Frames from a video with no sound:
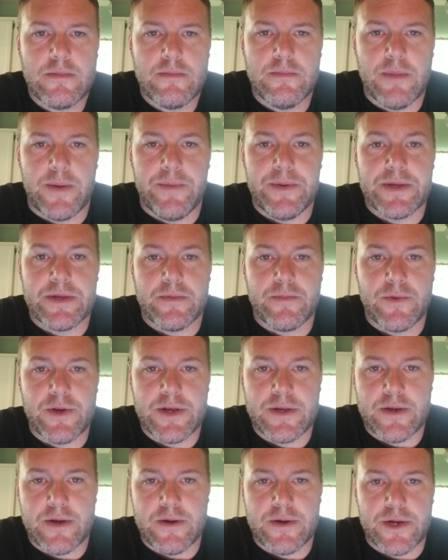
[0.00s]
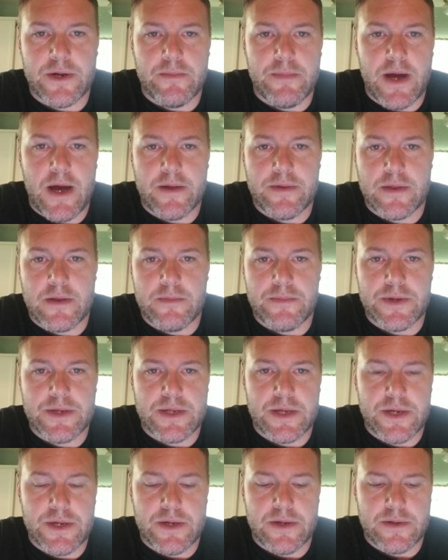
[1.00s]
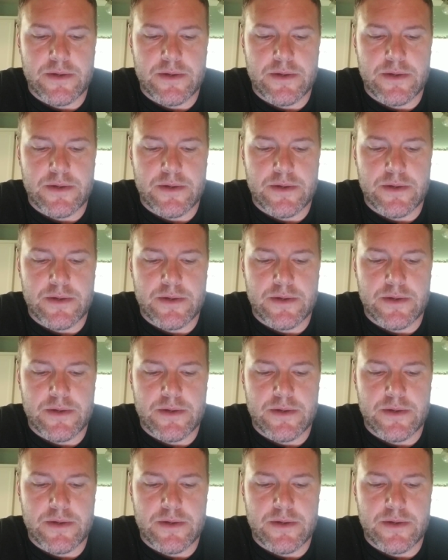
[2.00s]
maybe some research about the position.